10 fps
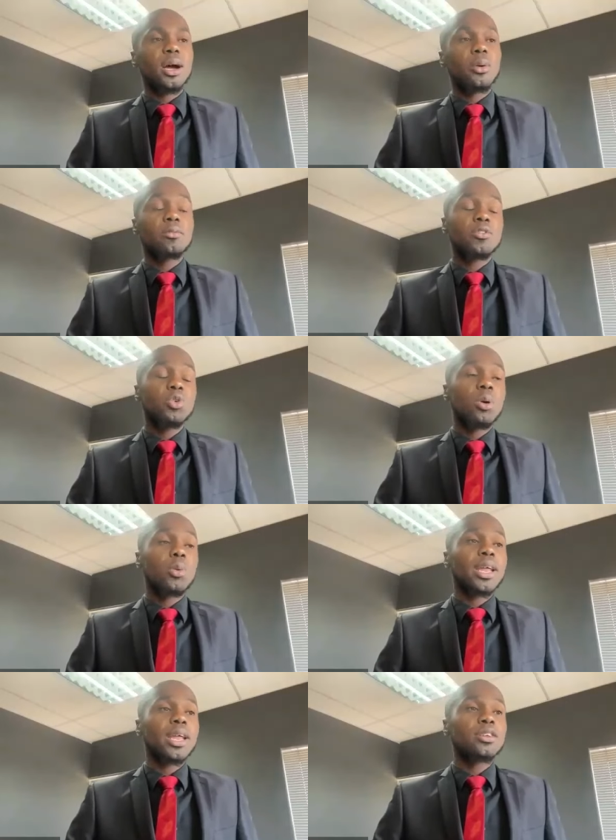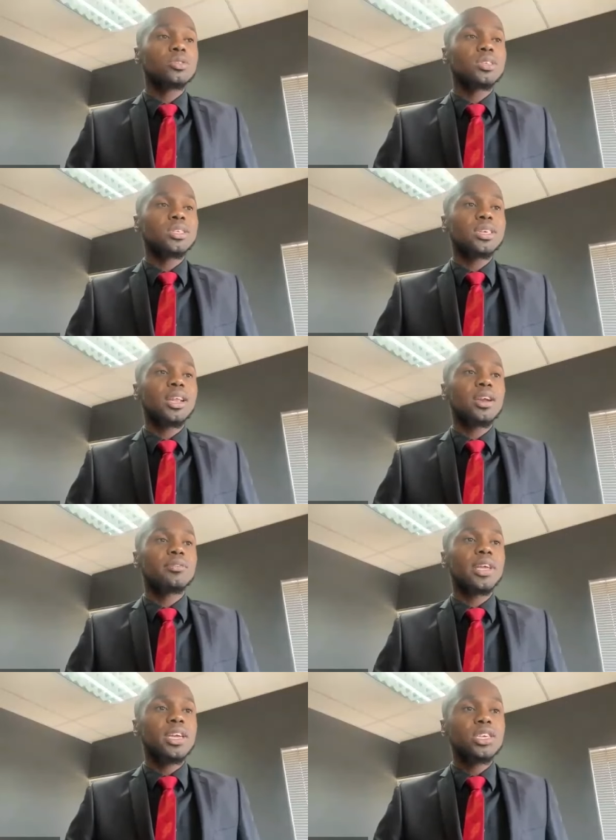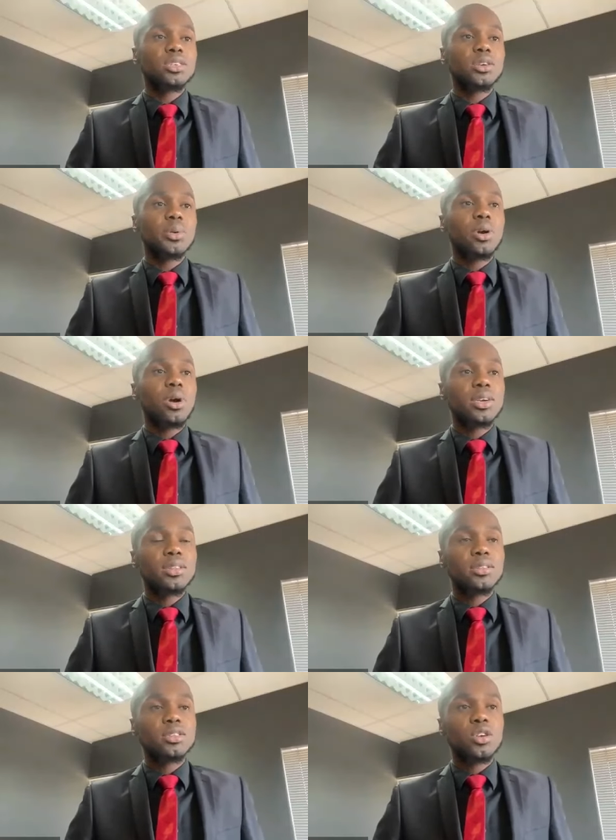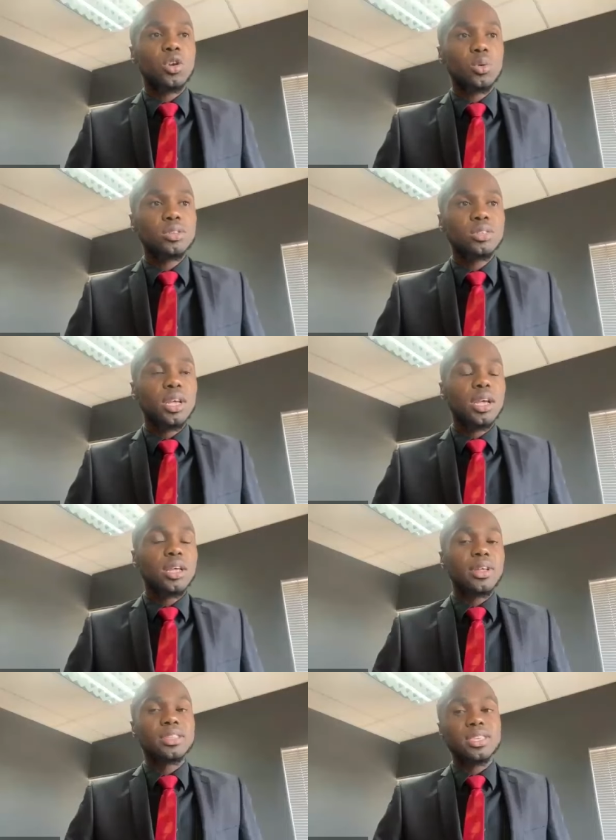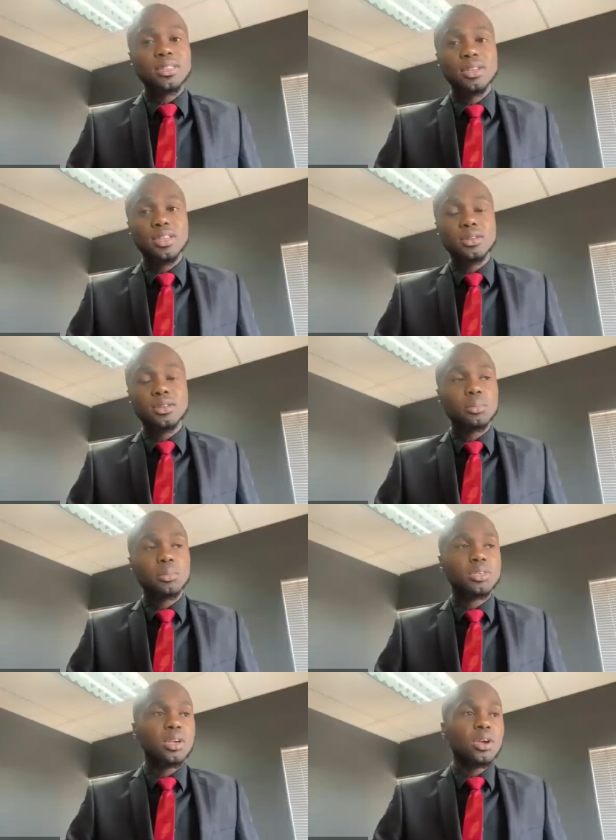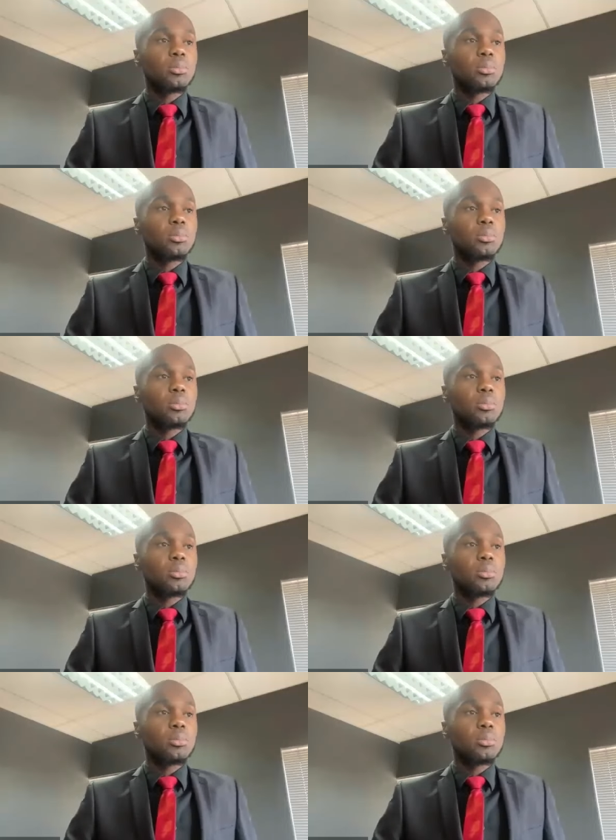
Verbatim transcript: our viewer would like to seek clarification regarding this clause that's in the lease agreement.